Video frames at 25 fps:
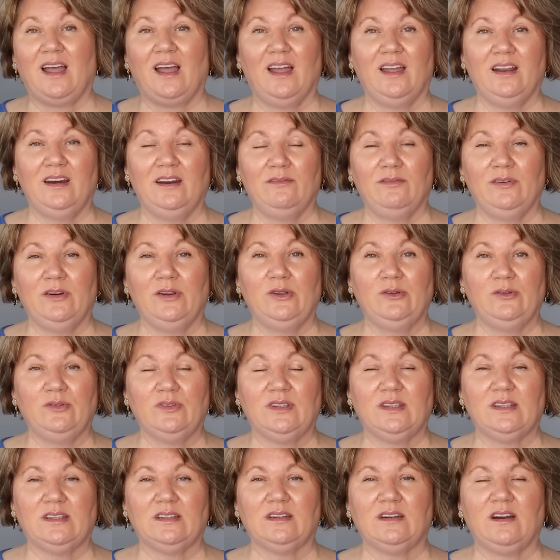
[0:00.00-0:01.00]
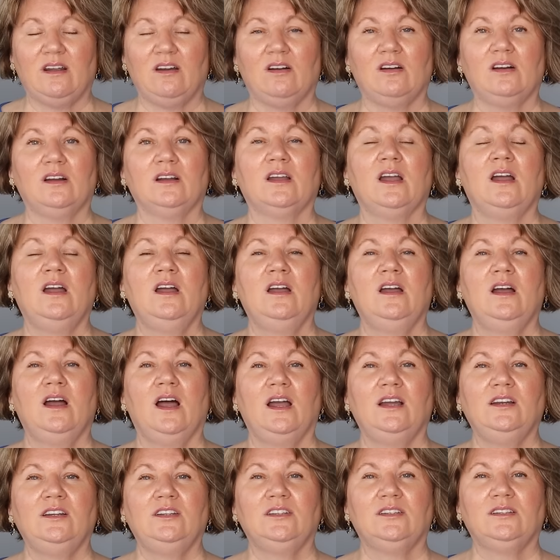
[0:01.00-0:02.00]
I never use the stalk.
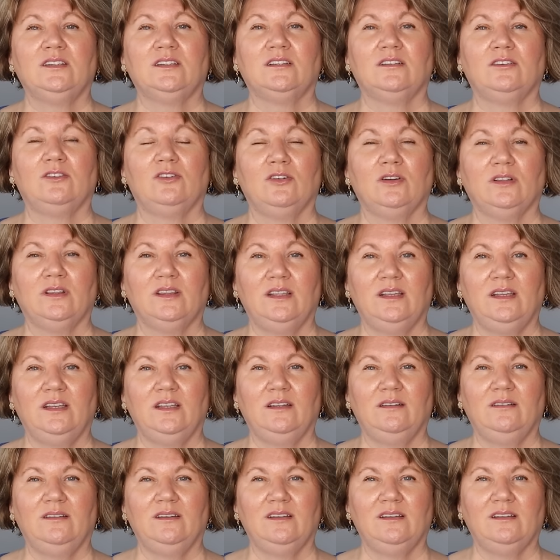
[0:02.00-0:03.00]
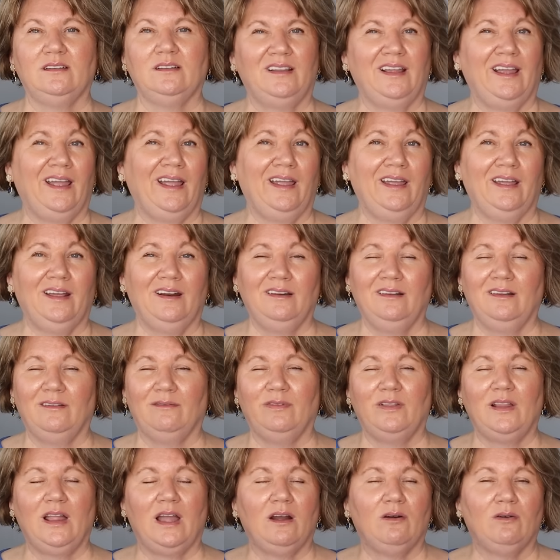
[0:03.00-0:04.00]
I just cook the, the head, the
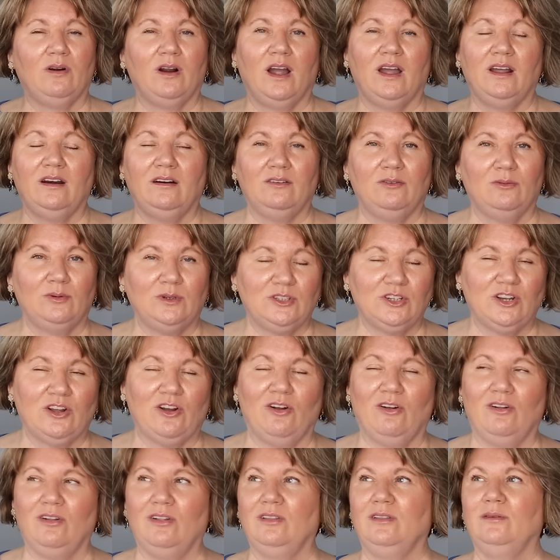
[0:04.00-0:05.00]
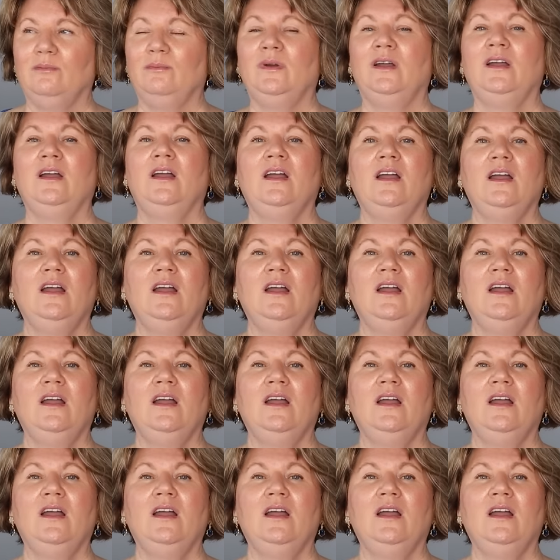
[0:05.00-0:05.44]
flower, I don't know what you call them.